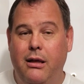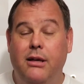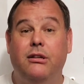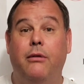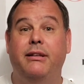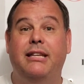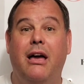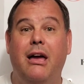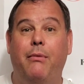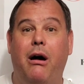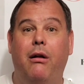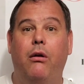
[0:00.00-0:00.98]
So let me tell you
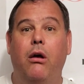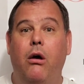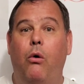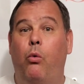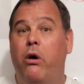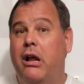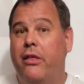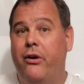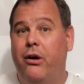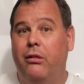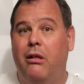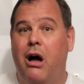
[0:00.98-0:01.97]
about one
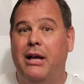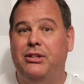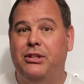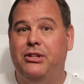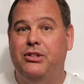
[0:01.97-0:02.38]
other lost